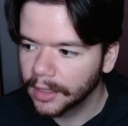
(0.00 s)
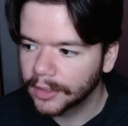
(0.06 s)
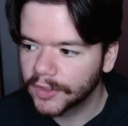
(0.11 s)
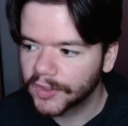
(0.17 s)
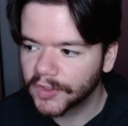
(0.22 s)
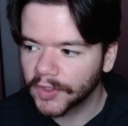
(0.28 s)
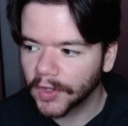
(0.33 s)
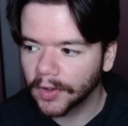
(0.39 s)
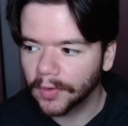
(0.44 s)

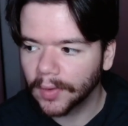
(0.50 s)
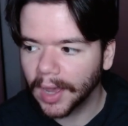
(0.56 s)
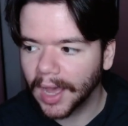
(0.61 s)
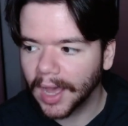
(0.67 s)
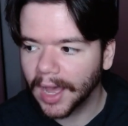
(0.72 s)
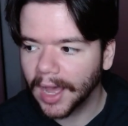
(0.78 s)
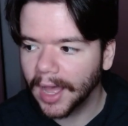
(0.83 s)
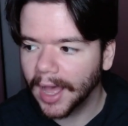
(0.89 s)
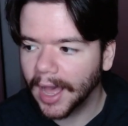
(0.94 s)
So
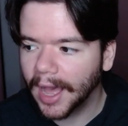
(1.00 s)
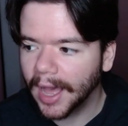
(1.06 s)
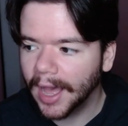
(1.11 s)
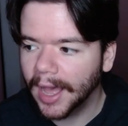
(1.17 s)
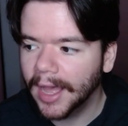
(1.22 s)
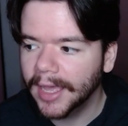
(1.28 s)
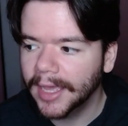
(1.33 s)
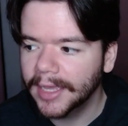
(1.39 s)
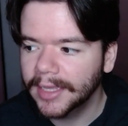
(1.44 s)

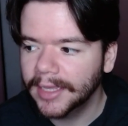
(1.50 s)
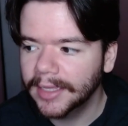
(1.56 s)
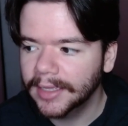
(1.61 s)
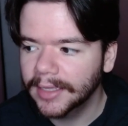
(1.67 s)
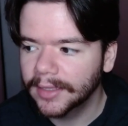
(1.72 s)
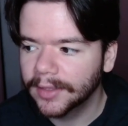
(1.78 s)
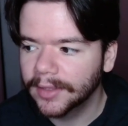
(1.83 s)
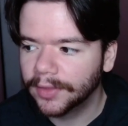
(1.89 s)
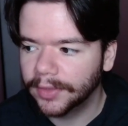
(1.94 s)
I
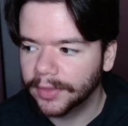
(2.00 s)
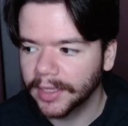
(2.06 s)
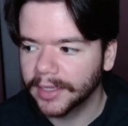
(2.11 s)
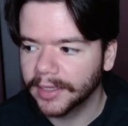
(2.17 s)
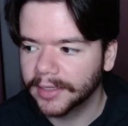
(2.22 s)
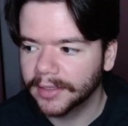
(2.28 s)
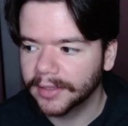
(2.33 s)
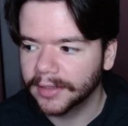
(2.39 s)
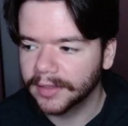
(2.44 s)

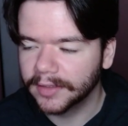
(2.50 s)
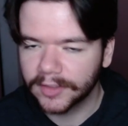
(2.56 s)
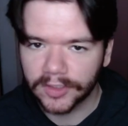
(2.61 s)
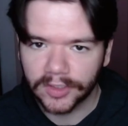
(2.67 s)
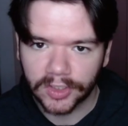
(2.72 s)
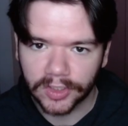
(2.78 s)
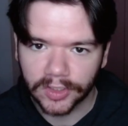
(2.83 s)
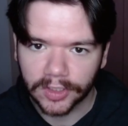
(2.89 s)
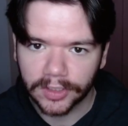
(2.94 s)
think this is
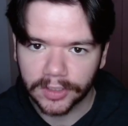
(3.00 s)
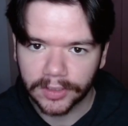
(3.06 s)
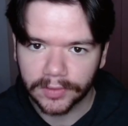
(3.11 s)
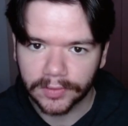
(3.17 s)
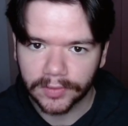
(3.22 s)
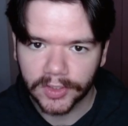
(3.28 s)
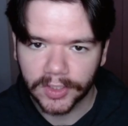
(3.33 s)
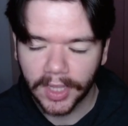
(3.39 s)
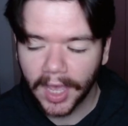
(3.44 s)
just good
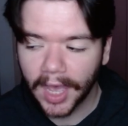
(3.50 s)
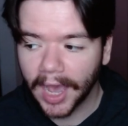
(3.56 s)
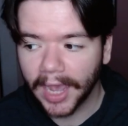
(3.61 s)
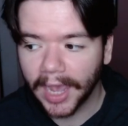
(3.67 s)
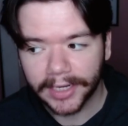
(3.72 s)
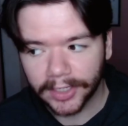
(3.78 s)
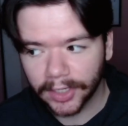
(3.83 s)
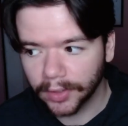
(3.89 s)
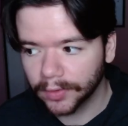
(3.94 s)
news.
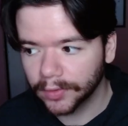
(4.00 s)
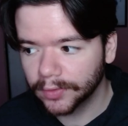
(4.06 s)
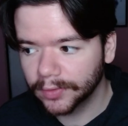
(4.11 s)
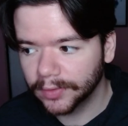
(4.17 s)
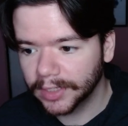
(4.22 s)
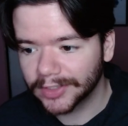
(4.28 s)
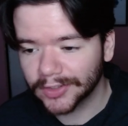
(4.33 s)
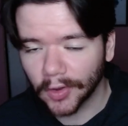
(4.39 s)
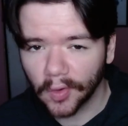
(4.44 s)
I know
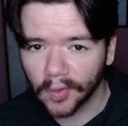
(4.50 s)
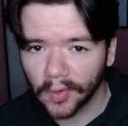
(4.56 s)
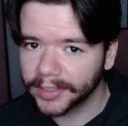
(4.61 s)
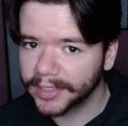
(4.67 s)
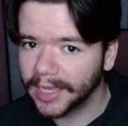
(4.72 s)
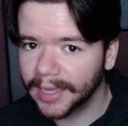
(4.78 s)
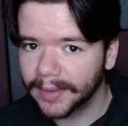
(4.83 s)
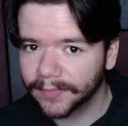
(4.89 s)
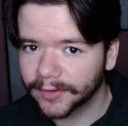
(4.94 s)
it's a holy
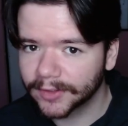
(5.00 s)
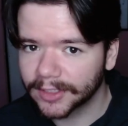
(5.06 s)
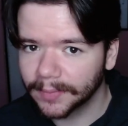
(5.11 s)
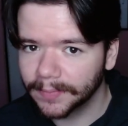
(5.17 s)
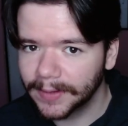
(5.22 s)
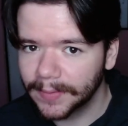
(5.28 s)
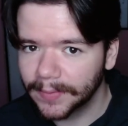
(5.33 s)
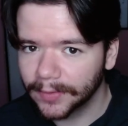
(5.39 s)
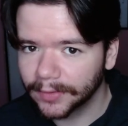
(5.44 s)
game for some
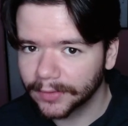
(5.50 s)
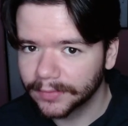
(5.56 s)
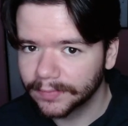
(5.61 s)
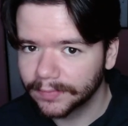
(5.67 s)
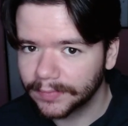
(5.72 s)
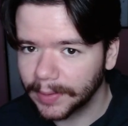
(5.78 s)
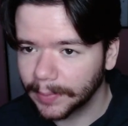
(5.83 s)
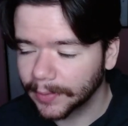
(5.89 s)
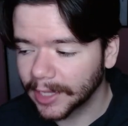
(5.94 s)
people.
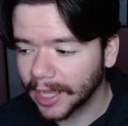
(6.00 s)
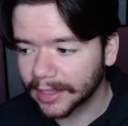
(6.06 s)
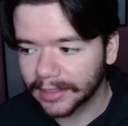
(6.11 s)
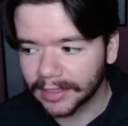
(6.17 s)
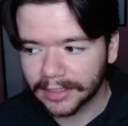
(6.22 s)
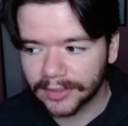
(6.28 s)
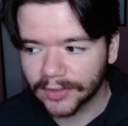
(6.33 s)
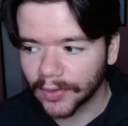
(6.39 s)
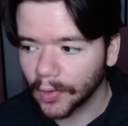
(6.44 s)
People act
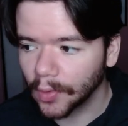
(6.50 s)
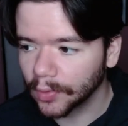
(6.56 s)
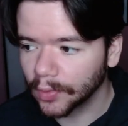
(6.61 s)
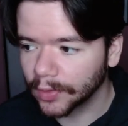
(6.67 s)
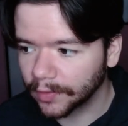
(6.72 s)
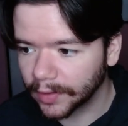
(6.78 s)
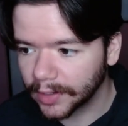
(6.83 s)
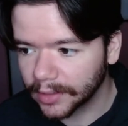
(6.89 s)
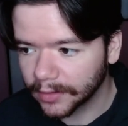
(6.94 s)
like it's the holy
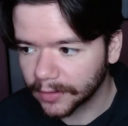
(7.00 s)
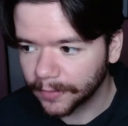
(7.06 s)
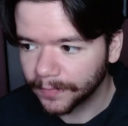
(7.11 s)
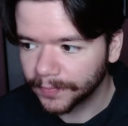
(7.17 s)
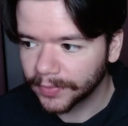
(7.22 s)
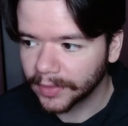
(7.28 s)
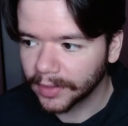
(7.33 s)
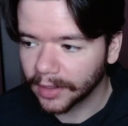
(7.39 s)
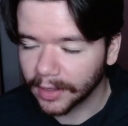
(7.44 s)
grail
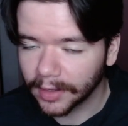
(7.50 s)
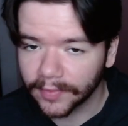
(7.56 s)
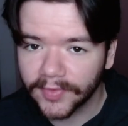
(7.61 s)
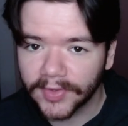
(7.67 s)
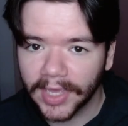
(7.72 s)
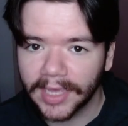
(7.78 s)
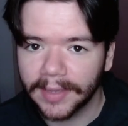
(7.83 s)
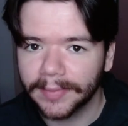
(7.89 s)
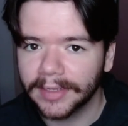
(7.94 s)
of
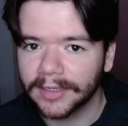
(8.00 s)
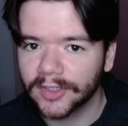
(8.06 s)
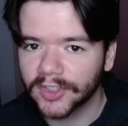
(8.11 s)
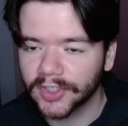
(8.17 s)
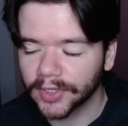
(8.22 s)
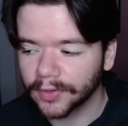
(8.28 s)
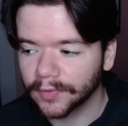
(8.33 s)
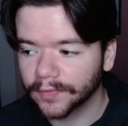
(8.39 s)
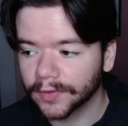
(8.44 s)
gaming.
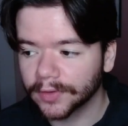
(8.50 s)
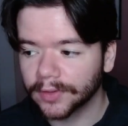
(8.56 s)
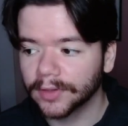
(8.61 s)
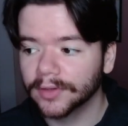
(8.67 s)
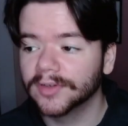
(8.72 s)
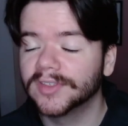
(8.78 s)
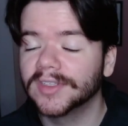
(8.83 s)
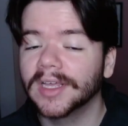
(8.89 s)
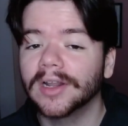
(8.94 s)
So for
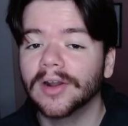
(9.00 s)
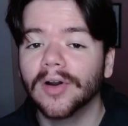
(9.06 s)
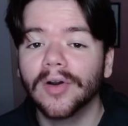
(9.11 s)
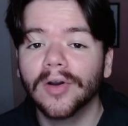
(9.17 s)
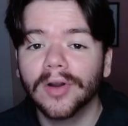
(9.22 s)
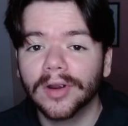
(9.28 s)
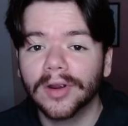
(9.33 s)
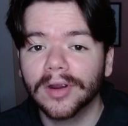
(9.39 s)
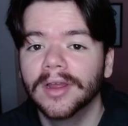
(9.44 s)
those that
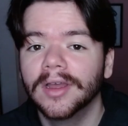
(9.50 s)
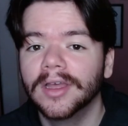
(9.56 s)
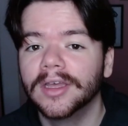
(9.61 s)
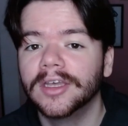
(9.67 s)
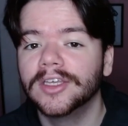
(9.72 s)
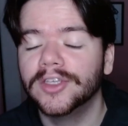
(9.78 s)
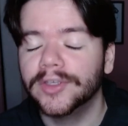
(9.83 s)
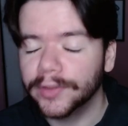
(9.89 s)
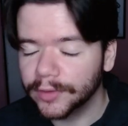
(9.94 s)
are
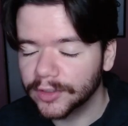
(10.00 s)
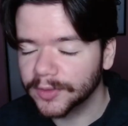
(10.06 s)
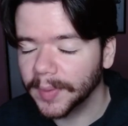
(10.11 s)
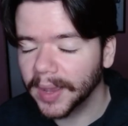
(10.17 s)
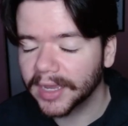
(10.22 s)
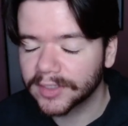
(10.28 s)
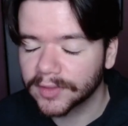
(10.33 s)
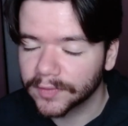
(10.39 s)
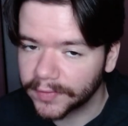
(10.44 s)
huge,
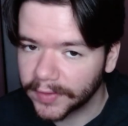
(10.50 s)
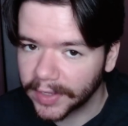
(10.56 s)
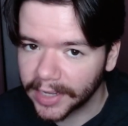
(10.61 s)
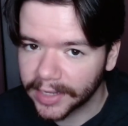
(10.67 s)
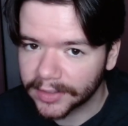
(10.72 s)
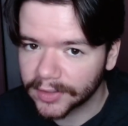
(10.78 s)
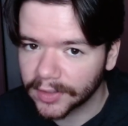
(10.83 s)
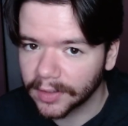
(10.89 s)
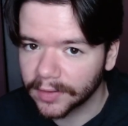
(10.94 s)
massive
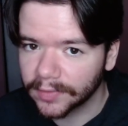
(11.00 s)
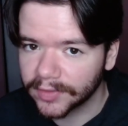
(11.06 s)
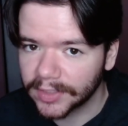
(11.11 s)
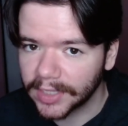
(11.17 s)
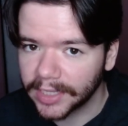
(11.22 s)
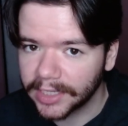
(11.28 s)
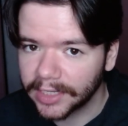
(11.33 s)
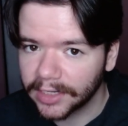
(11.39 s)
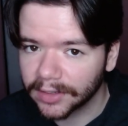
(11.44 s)
fans of
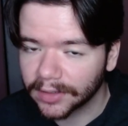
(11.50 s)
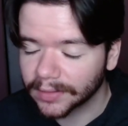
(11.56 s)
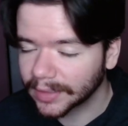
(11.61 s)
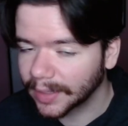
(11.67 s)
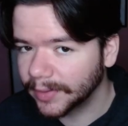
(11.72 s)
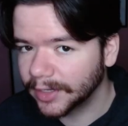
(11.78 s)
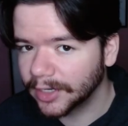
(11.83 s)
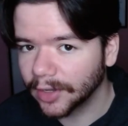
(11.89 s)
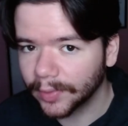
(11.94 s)
Snake Eater,
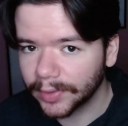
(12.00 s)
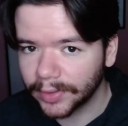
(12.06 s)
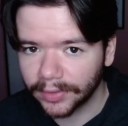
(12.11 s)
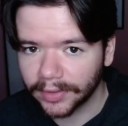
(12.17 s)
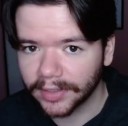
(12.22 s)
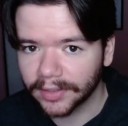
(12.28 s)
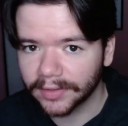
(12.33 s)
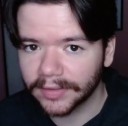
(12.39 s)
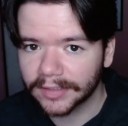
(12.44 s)
let me know what you
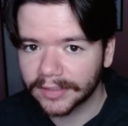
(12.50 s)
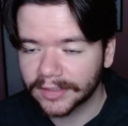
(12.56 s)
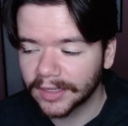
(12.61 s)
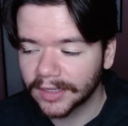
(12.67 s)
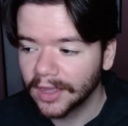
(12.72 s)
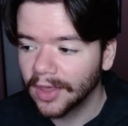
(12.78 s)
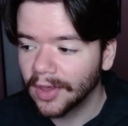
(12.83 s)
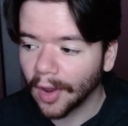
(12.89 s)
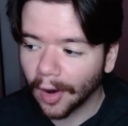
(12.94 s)
think of this.
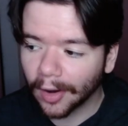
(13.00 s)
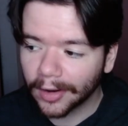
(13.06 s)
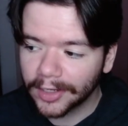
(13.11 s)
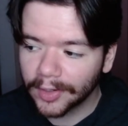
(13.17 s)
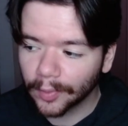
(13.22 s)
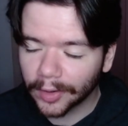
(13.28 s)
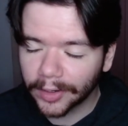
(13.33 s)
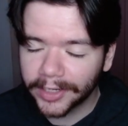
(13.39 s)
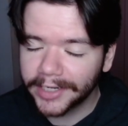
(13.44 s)
Are you
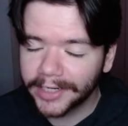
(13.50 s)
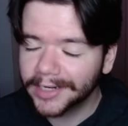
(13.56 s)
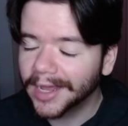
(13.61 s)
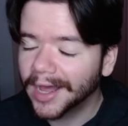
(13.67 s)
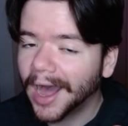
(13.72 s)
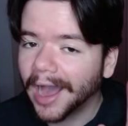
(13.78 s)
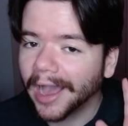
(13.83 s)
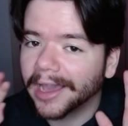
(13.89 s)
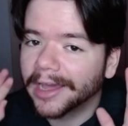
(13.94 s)
worried?
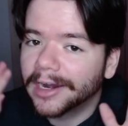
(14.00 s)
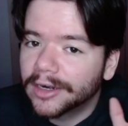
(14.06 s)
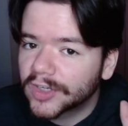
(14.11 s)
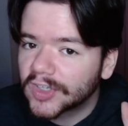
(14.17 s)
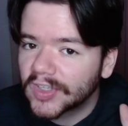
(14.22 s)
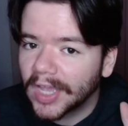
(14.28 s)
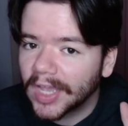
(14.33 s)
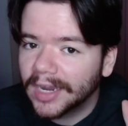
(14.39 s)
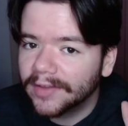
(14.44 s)
I
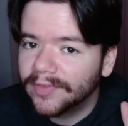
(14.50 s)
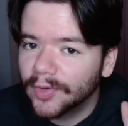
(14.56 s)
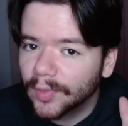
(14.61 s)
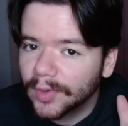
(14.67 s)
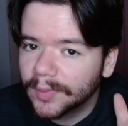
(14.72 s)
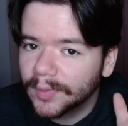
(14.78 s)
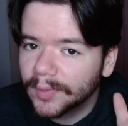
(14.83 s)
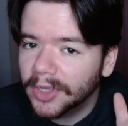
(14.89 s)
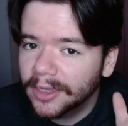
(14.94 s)
understand if you
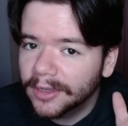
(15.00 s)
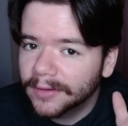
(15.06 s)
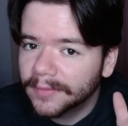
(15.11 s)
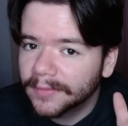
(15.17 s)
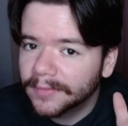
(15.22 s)
would be.